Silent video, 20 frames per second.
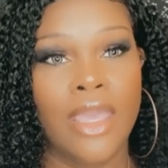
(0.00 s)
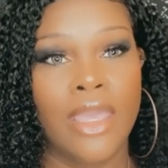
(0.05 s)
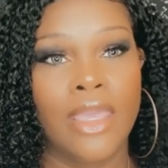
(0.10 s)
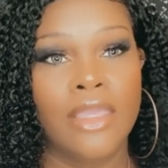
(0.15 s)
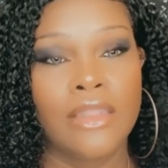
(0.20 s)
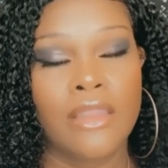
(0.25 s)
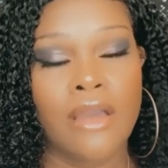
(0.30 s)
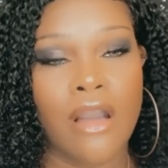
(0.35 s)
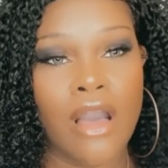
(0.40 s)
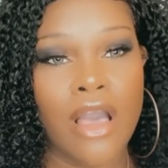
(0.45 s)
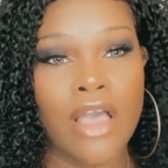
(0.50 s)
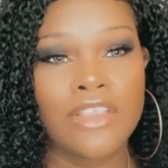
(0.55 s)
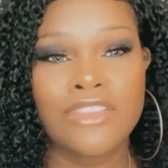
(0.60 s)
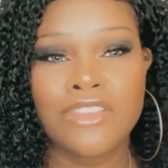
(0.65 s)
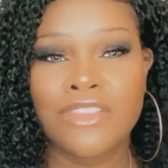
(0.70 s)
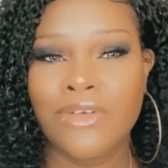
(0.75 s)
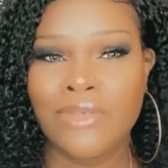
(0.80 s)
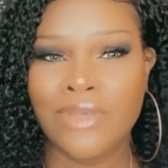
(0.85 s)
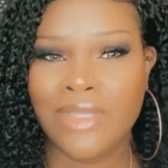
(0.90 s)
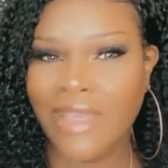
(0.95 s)
And
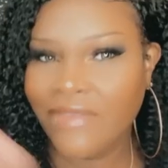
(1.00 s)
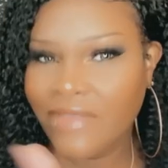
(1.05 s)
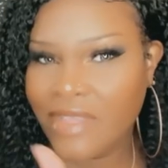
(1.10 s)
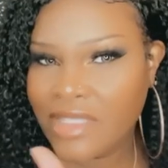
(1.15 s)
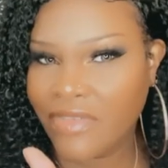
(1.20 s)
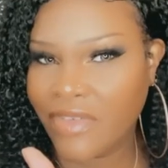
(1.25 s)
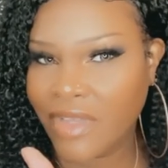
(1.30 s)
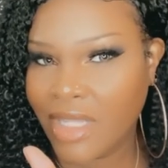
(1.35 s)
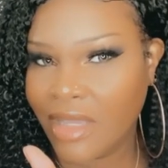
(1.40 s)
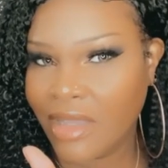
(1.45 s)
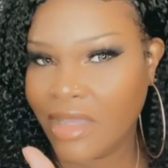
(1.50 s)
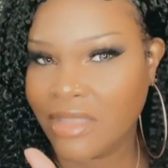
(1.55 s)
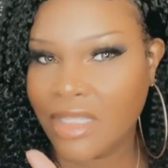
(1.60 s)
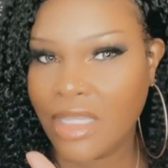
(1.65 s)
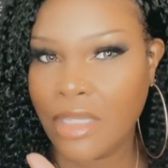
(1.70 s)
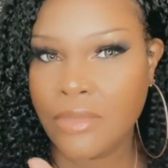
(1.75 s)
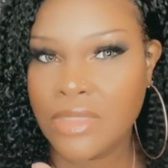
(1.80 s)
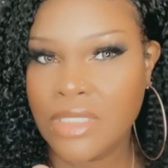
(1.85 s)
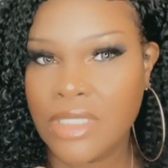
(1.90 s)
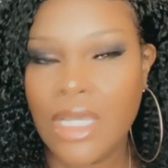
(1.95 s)
also give this video a
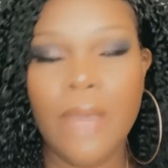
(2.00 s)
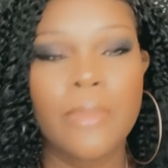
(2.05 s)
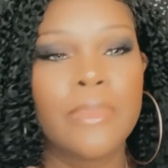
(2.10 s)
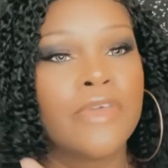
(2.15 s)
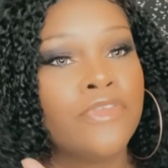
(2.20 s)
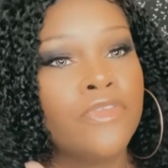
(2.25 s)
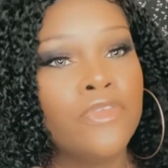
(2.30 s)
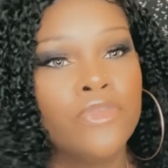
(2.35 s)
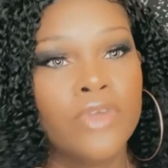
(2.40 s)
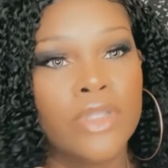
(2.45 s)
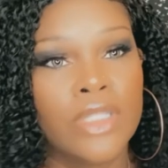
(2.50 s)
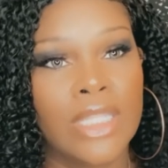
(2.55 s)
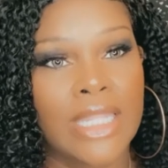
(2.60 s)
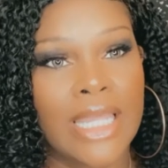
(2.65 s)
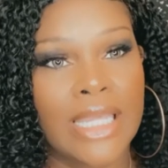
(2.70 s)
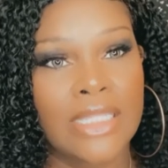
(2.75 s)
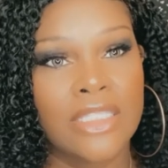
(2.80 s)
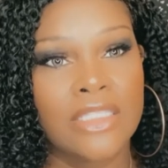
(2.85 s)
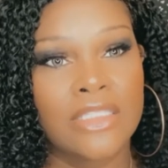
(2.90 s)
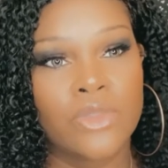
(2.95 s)
thumbs up if you really
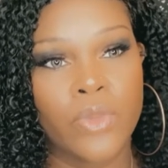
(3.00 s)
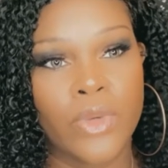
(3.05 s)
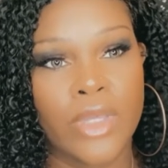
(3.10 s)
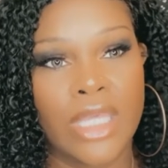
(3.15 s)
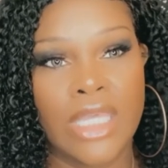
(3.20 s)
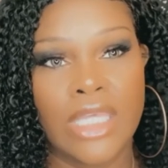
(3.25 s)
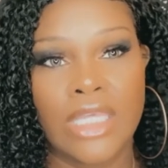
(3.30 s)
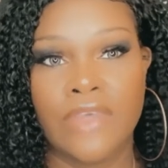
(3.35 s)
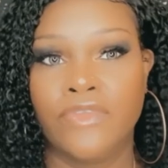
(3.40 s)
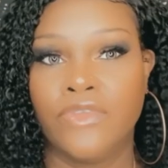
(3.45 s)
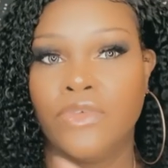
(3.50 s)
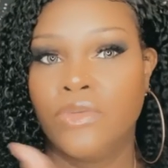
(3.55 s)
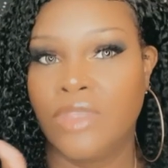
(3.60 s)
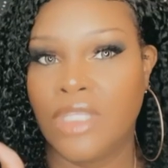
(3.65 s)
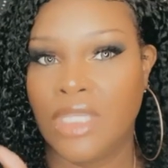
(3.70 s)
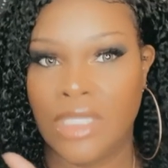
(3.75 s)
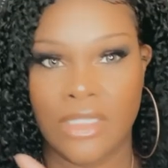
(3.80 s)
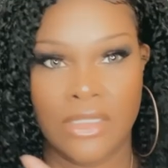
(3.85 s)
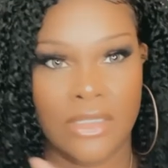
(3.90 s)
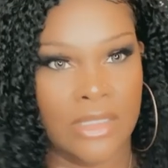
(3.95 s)
like this wig, if you
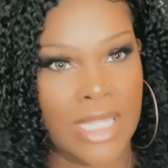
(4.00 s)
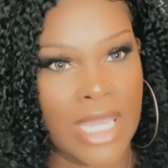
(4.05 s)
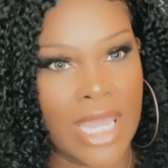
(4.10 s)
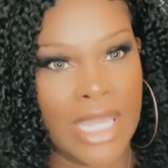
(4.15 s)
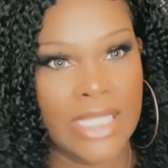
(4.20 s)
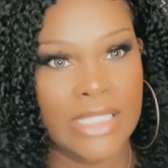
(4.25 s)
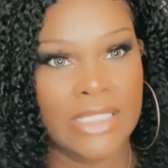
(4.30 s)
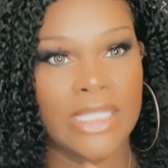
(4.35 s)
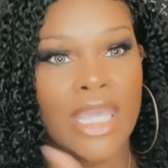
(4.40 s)
think it's nice,